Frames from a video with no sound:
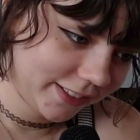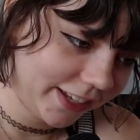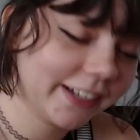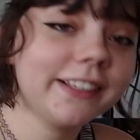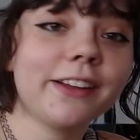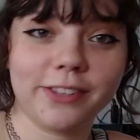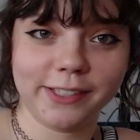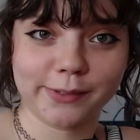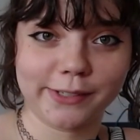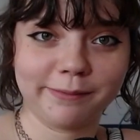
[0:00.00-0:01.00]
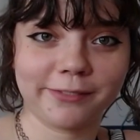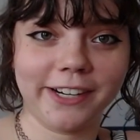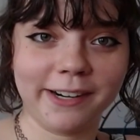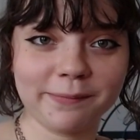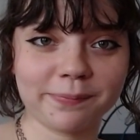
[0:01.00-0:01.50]
I love this one,
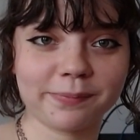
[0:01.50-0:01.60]
right?